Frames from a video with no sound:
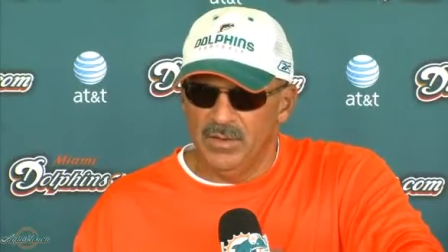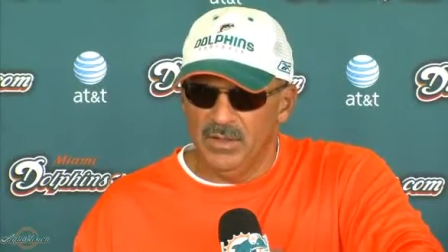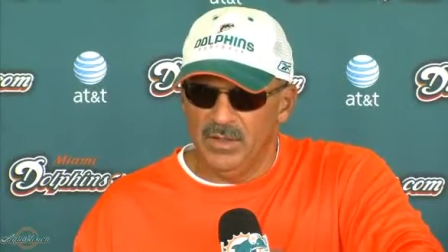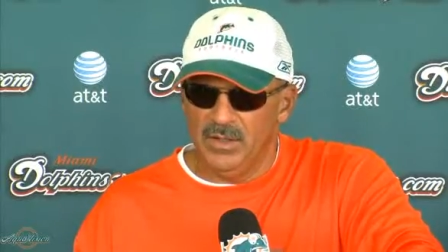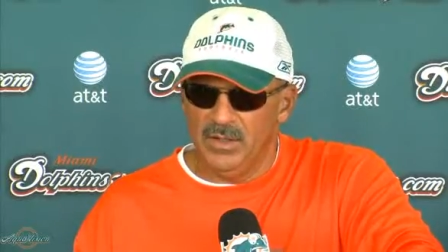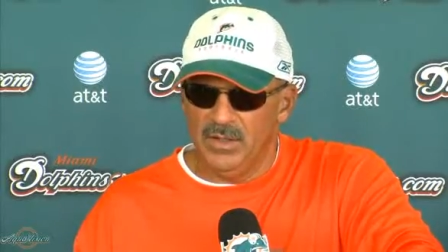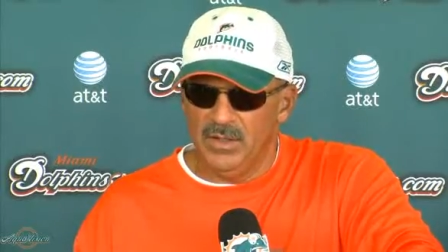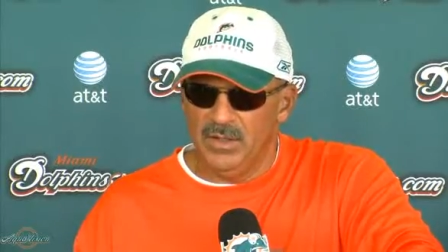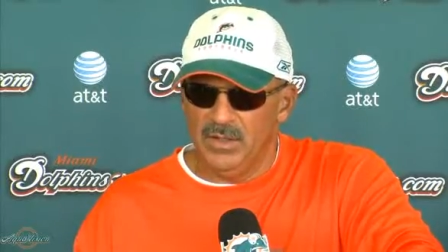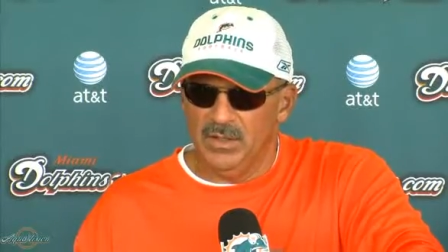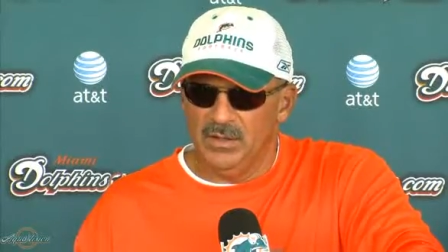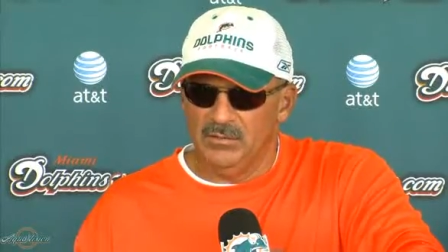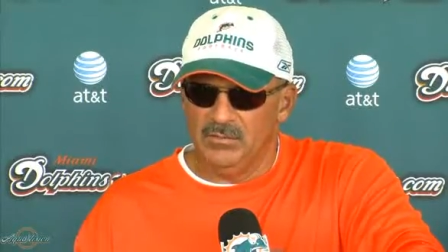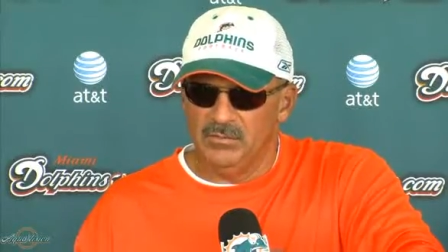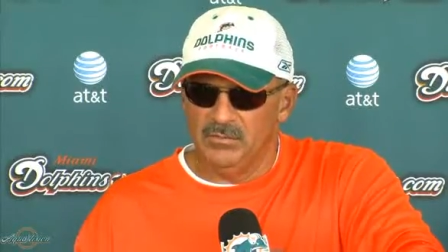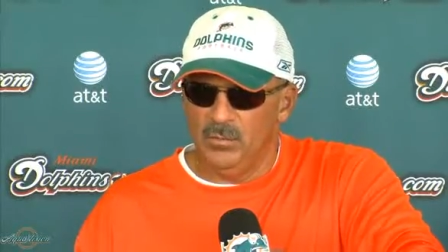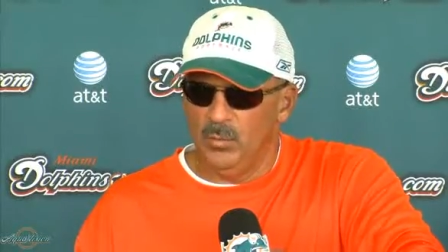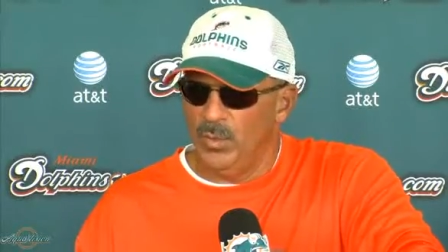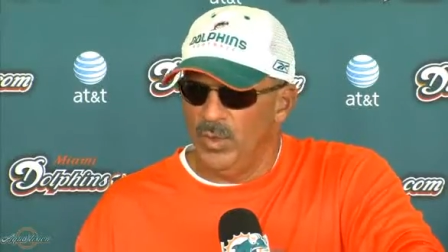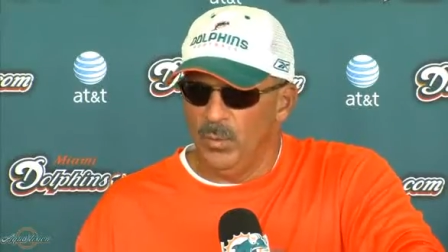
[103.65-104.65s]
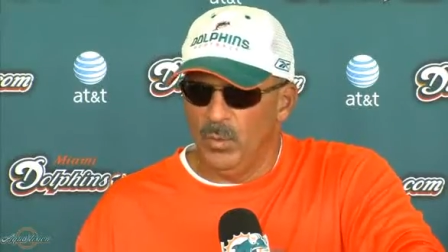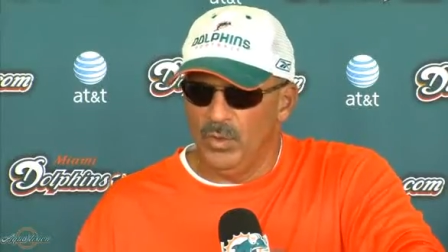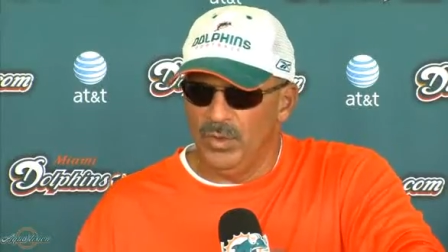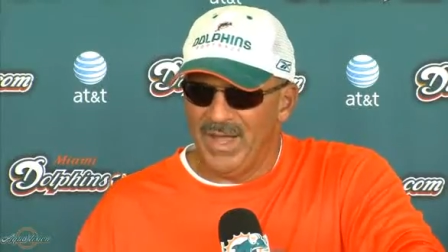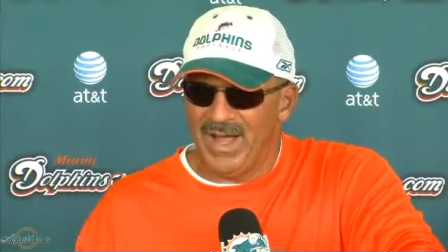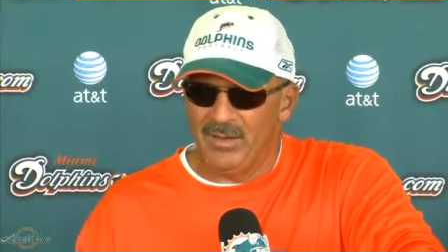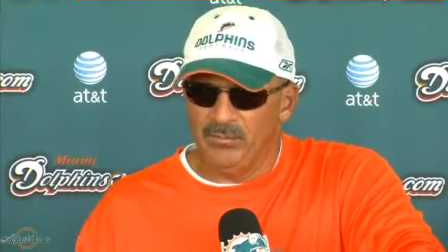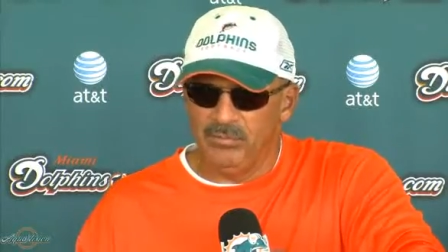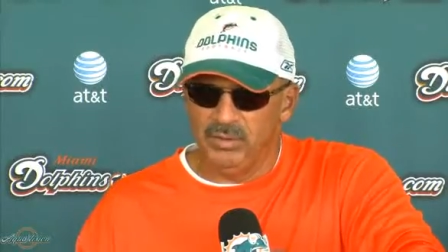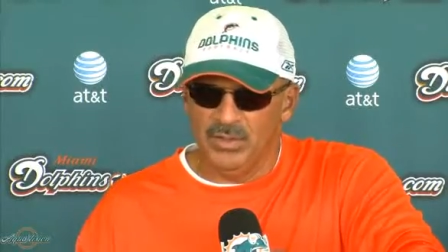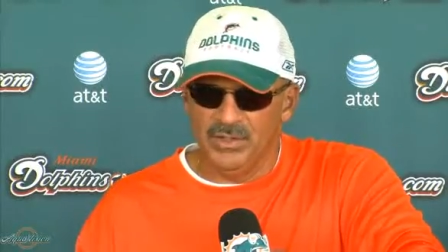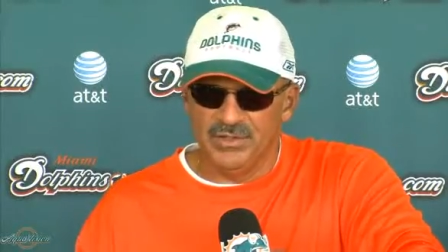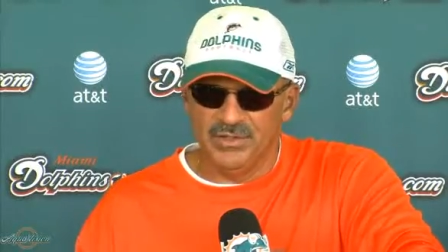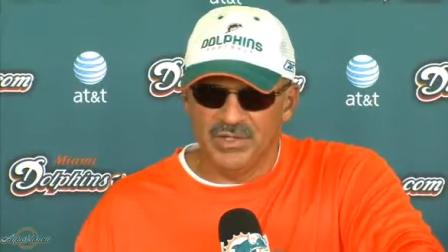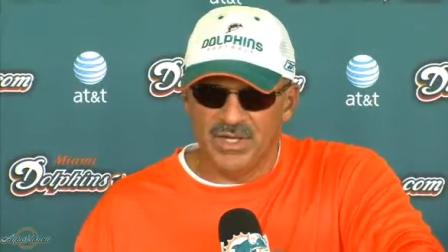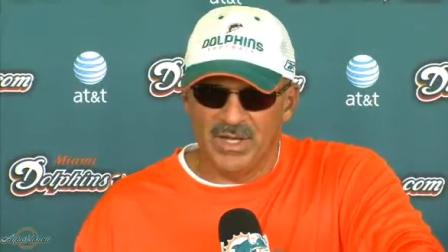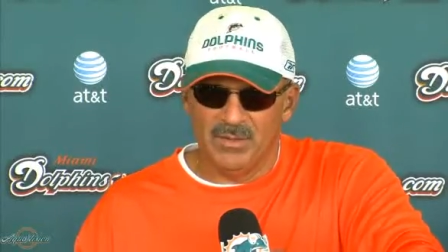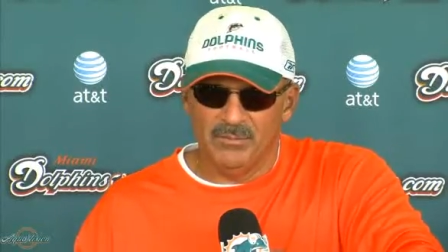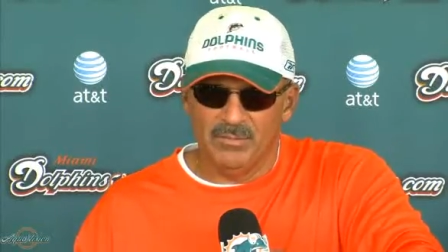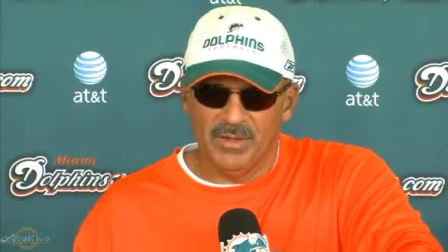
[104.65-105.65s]
Uh, we will not play
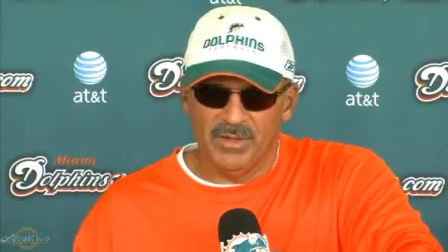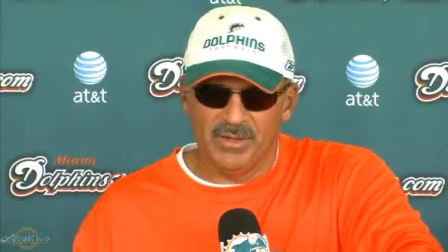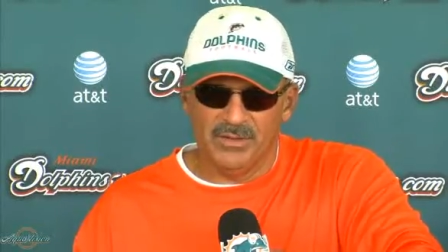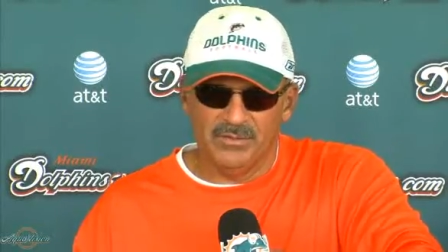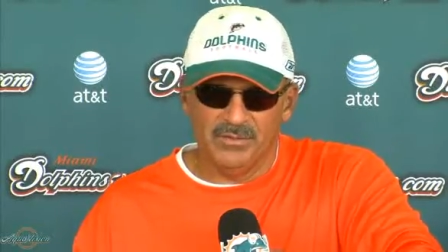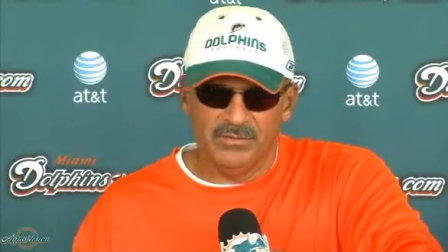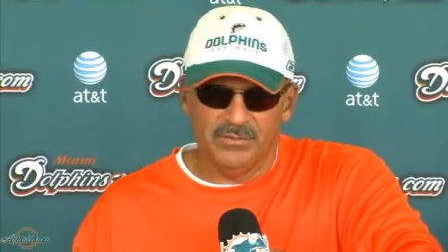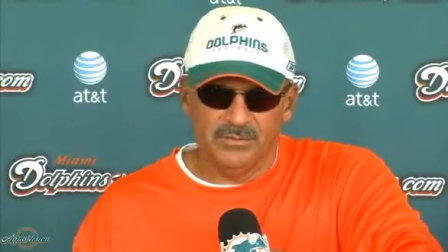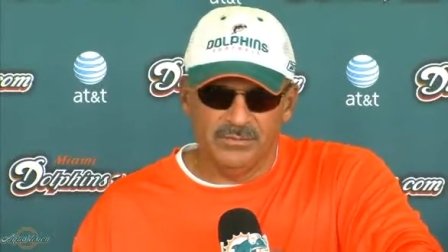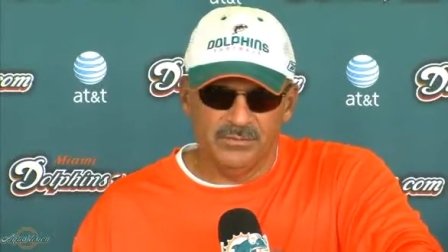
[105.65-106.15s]
Chad Pennington.